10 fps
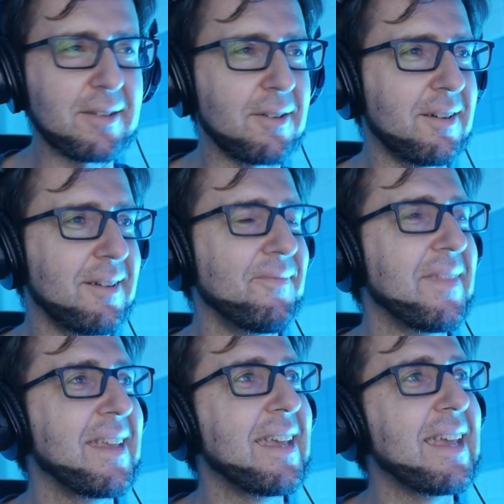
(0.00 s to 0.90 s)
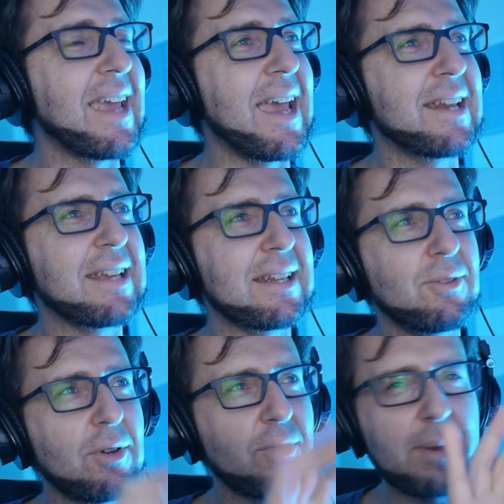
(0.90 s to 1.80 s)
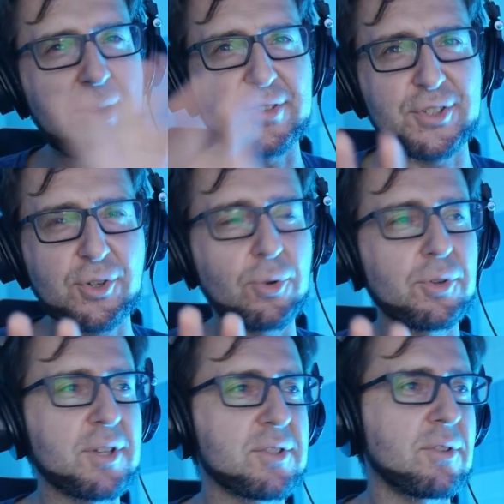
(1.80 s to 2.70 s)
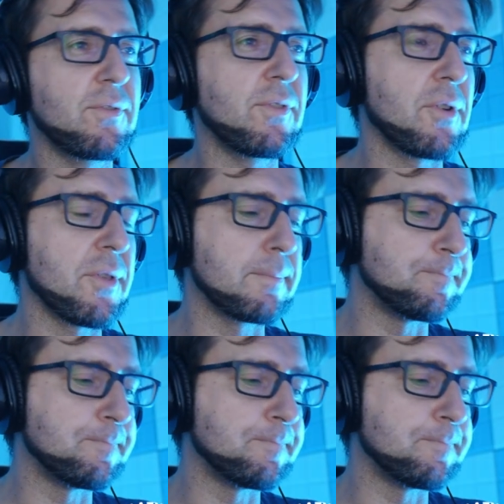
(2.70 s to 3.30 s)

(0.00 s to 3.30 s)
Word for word: Um, and then you have maybe have a score and so forth.